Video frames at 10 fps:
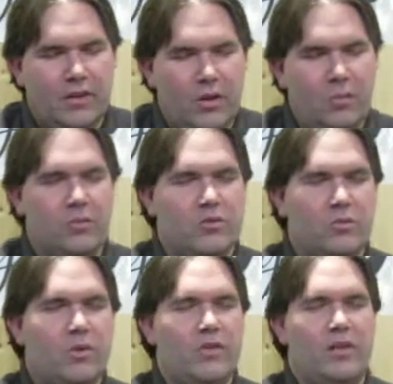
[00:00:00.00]
help us to
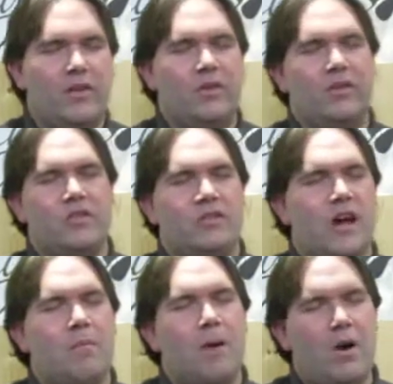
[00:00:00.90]
really take a look at just
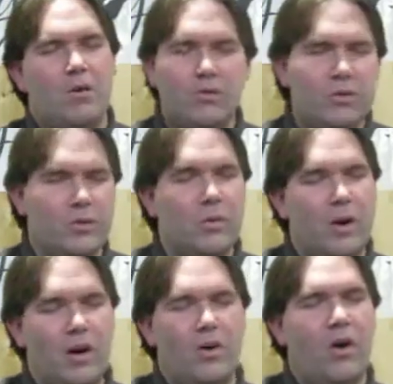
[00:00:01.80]
how powerful you
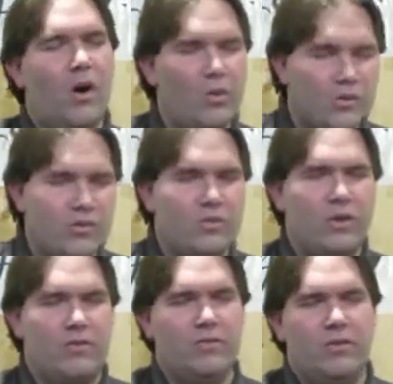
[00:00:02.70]
are, all that you've
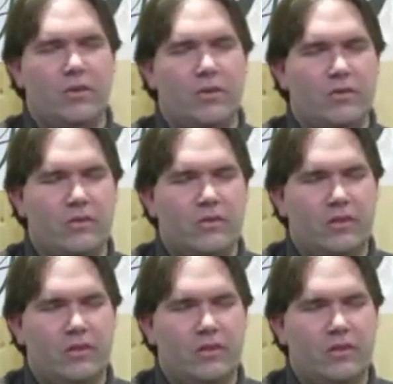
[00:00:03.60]
done for us,